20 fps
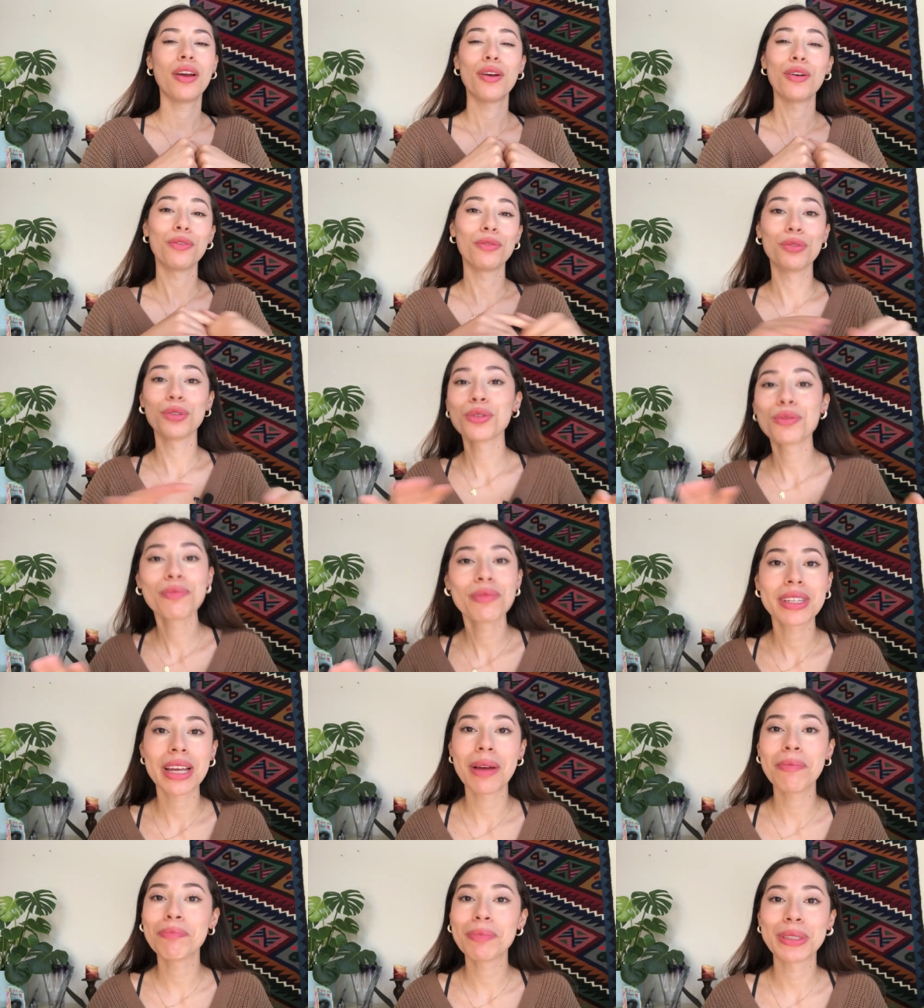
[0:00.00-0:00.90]
room
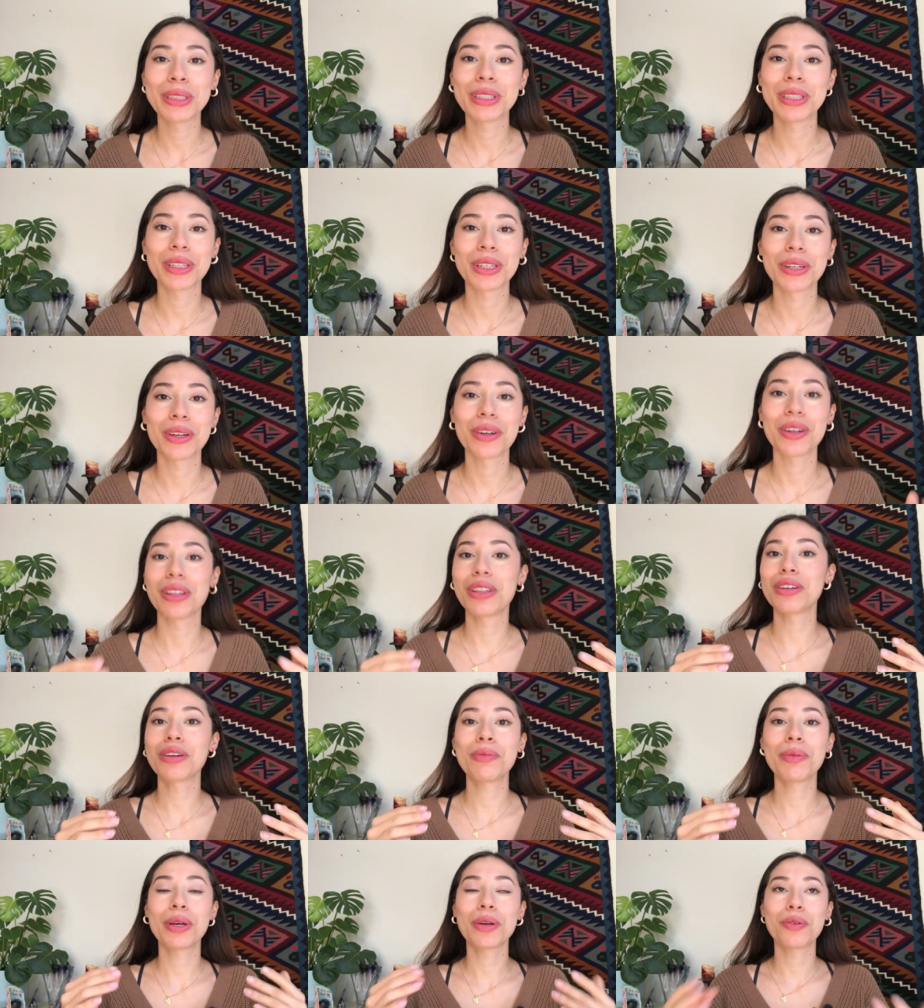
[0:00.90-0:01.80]
temperature or a
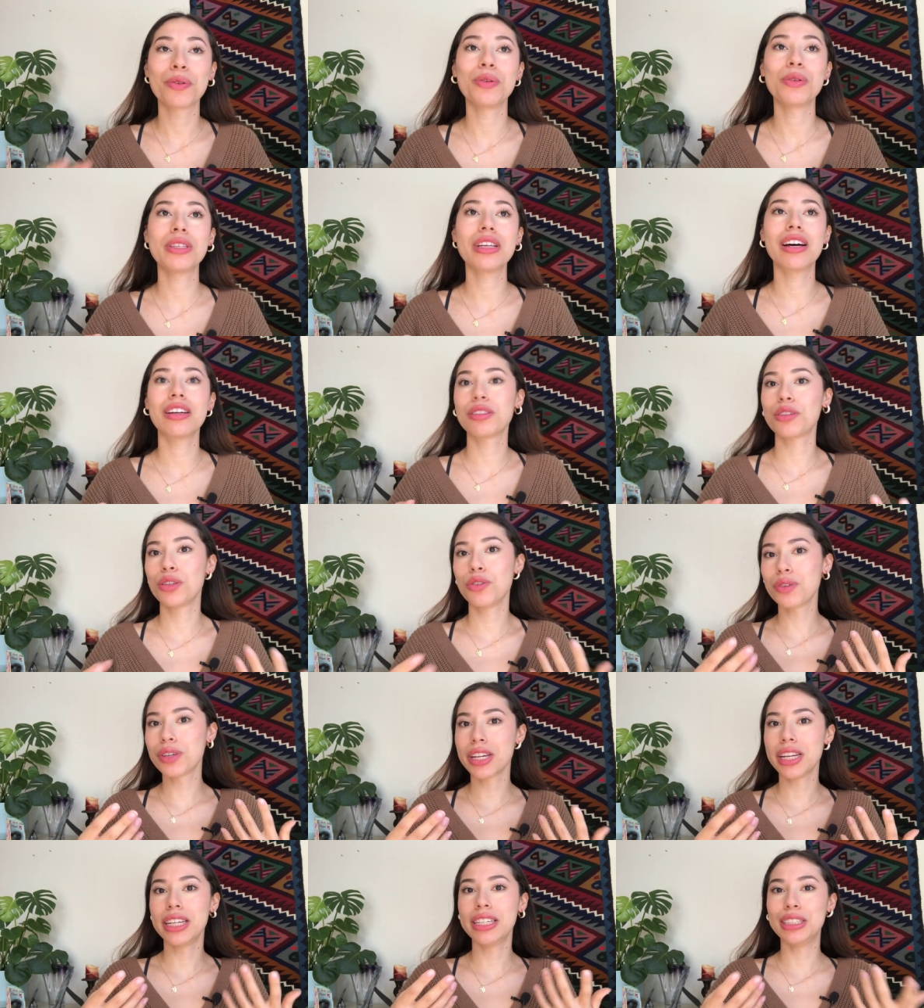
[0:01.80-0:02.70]
little bit cooled down so you
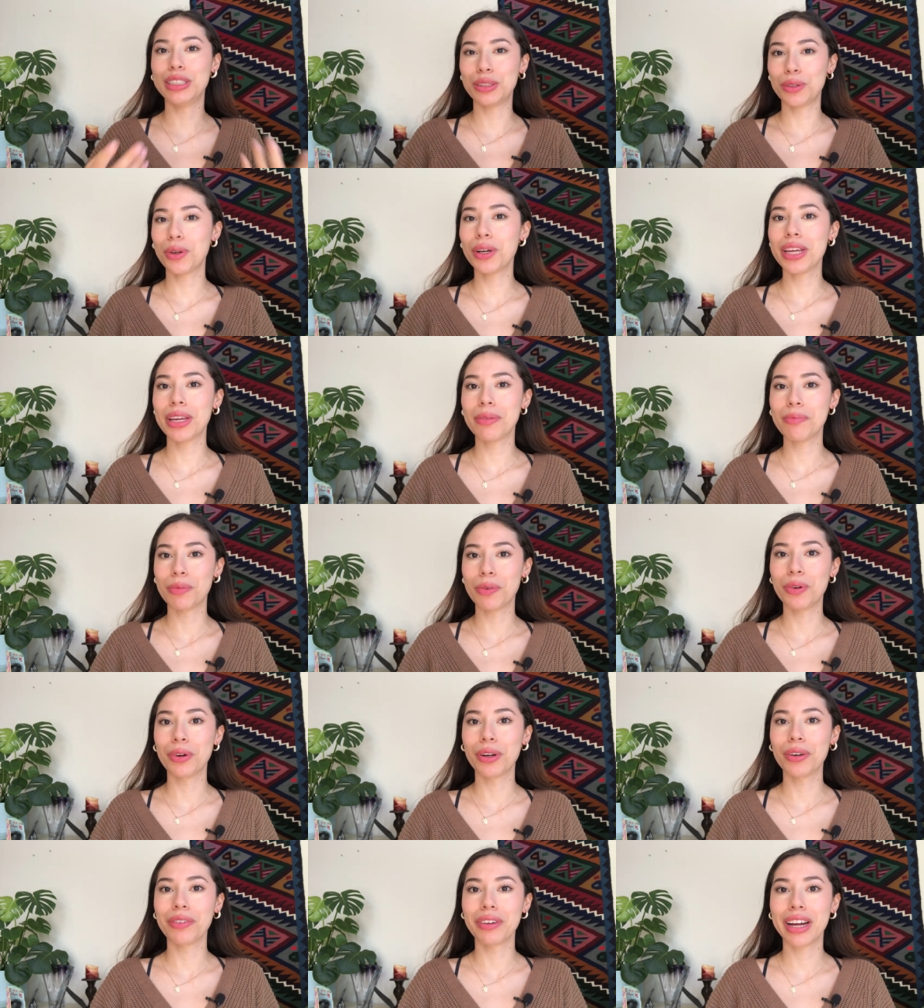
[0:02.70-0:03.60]
can enjoy it
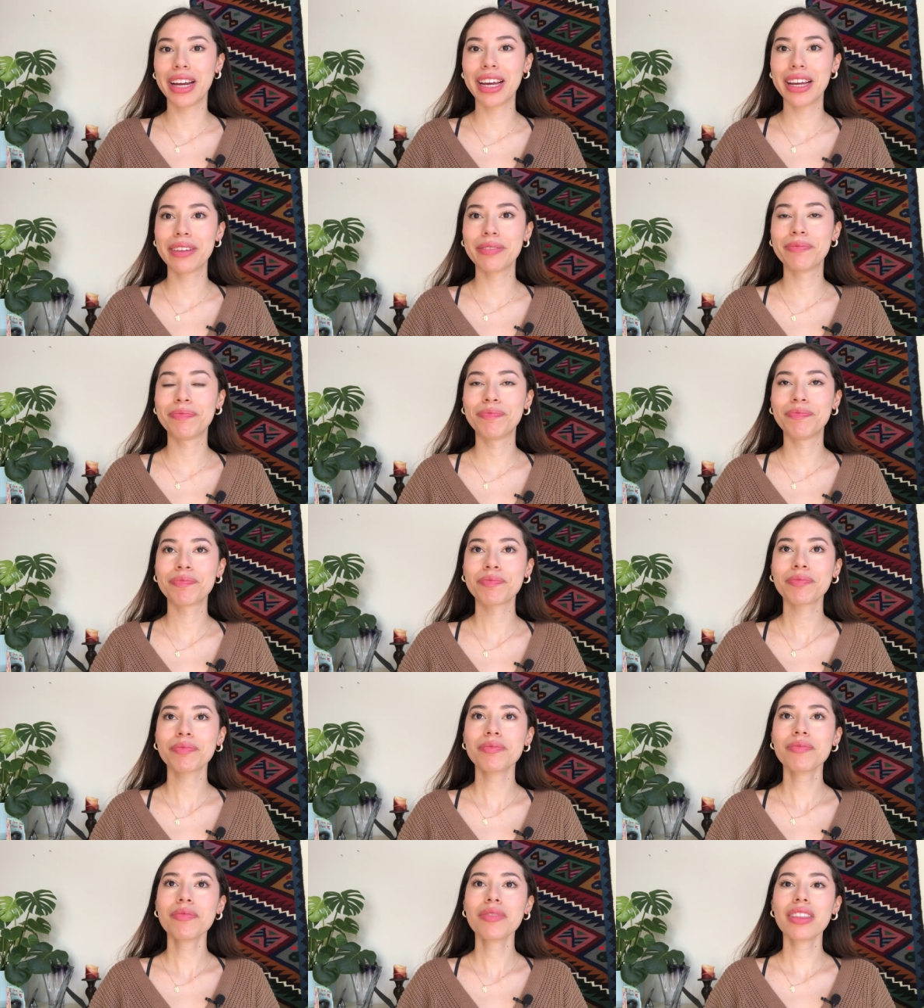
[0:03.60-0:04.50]
more, right?
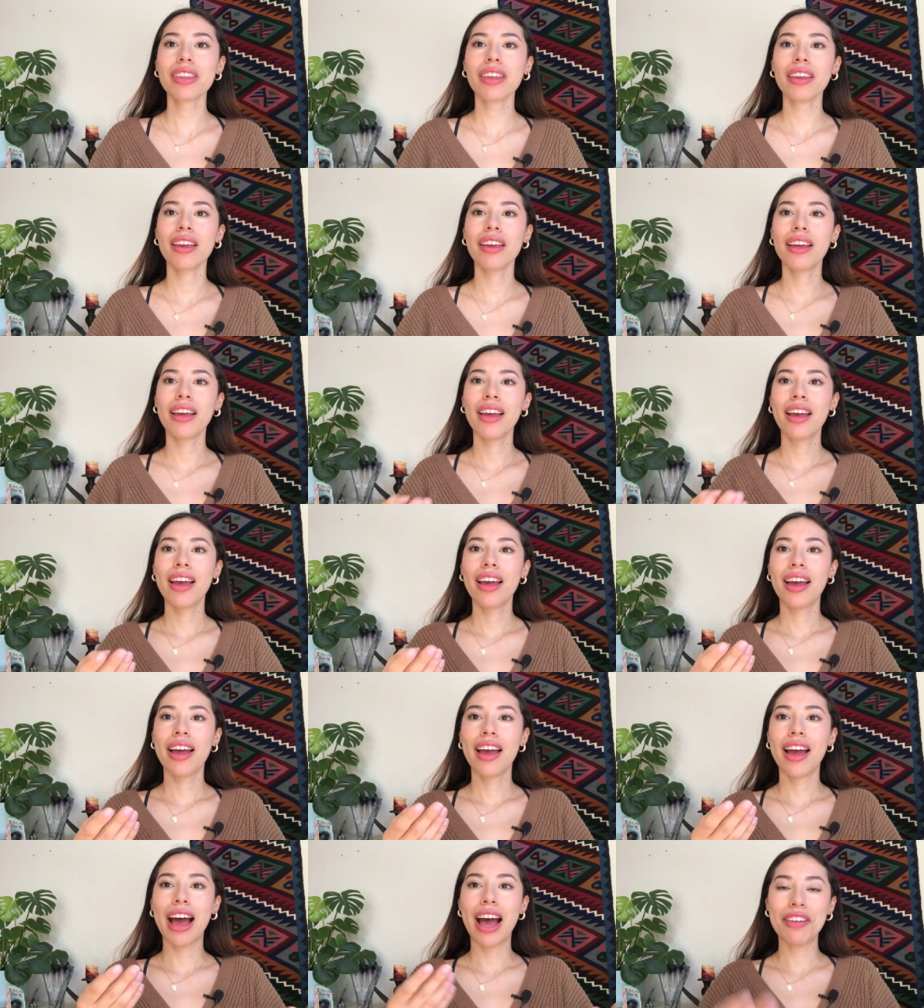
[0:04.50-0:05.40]

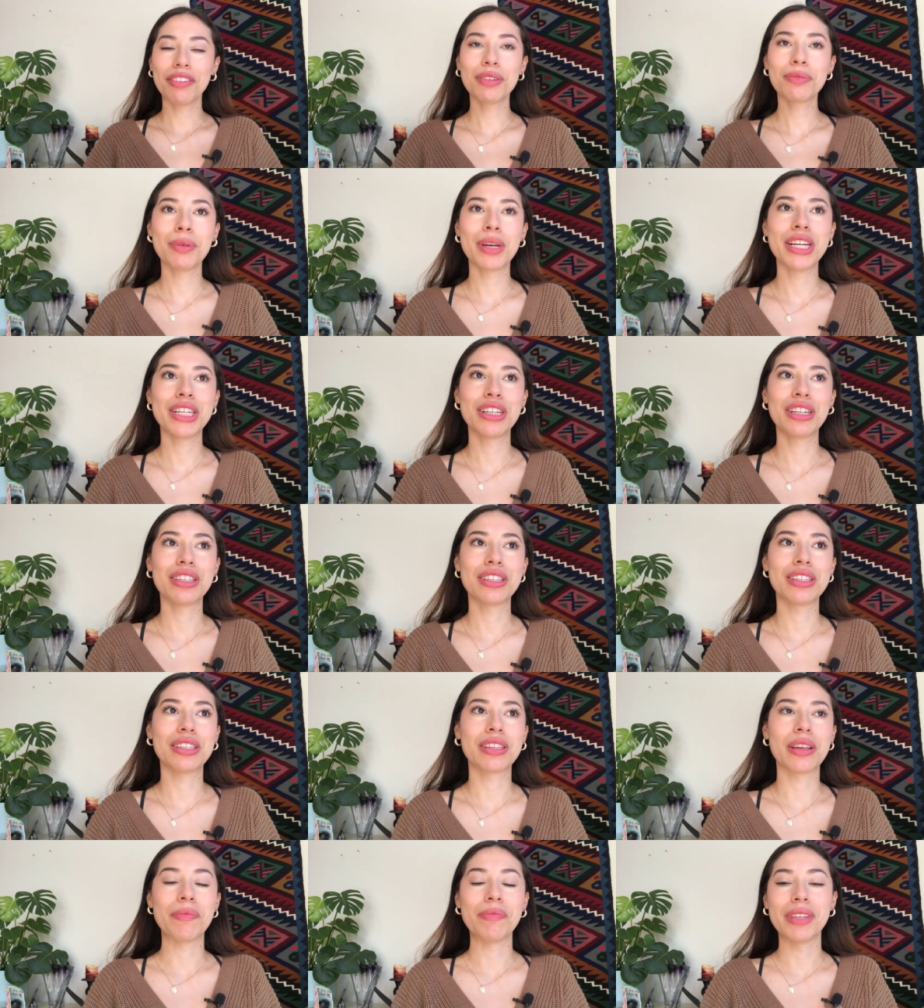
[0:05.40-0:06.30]
Having patience
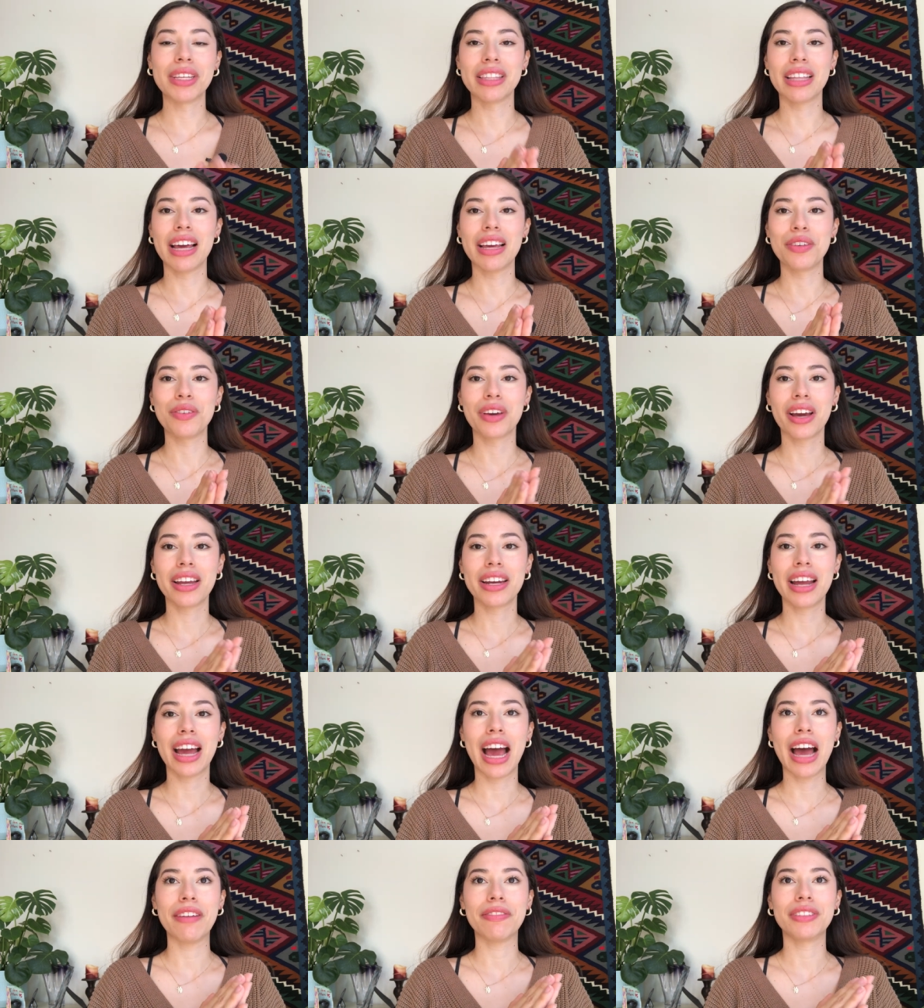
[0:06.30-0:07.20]
is something that you kind of
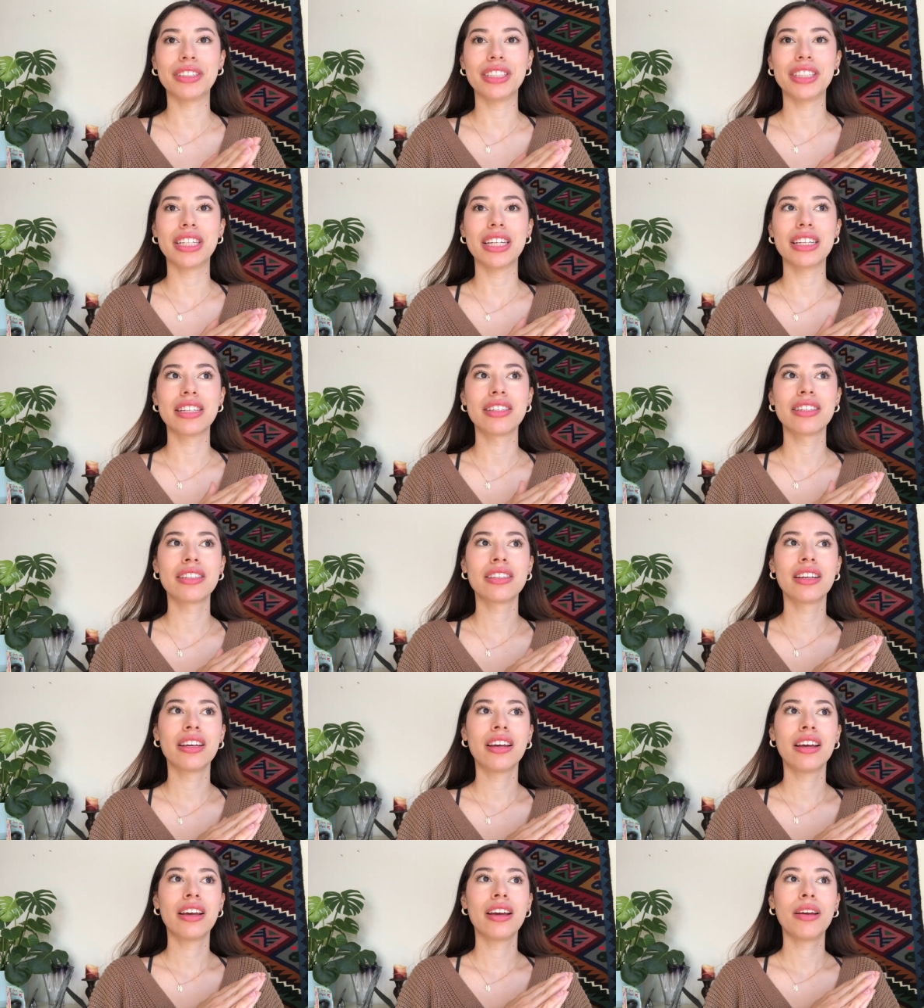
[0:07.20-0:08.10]
have to just
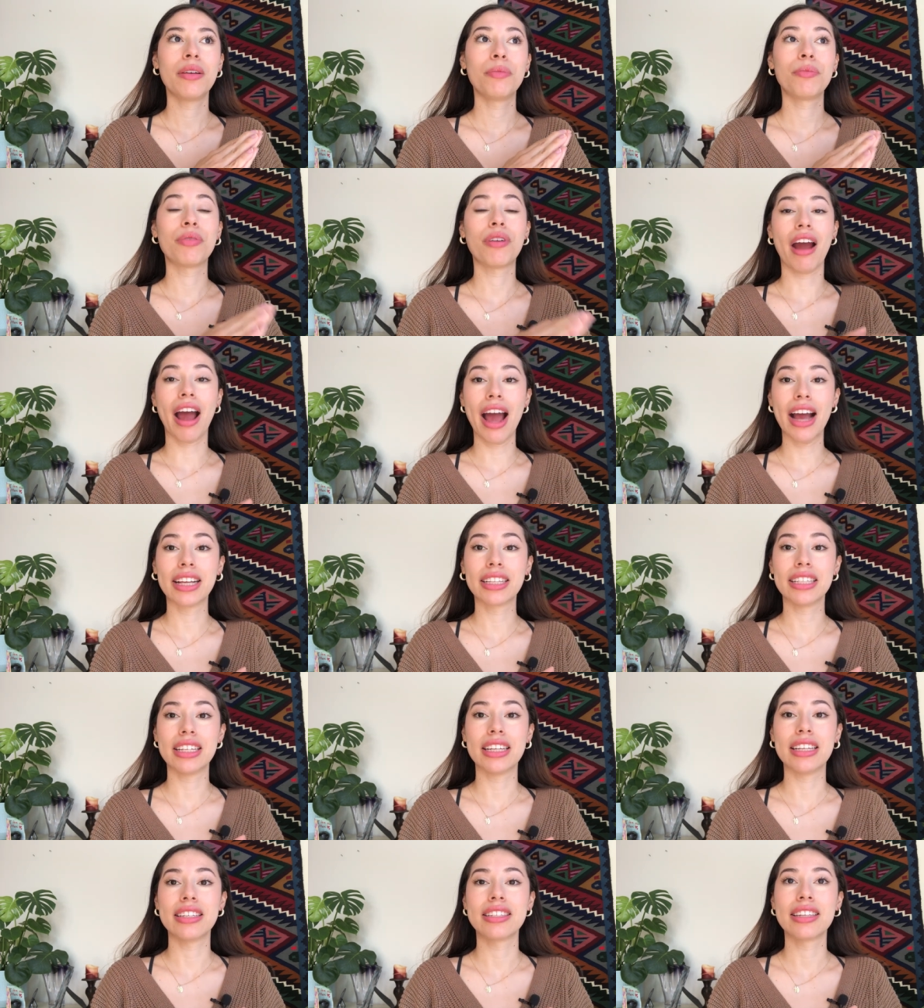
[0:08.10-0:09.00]

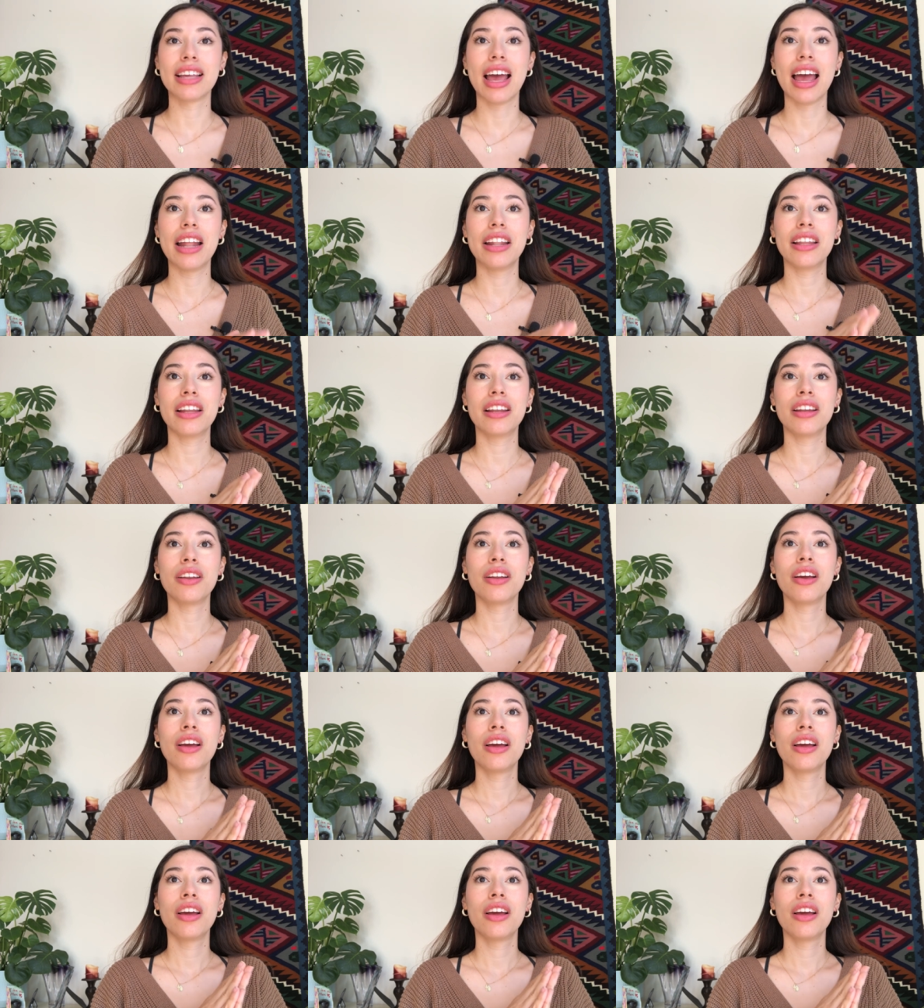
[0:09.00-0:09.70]
practice, and then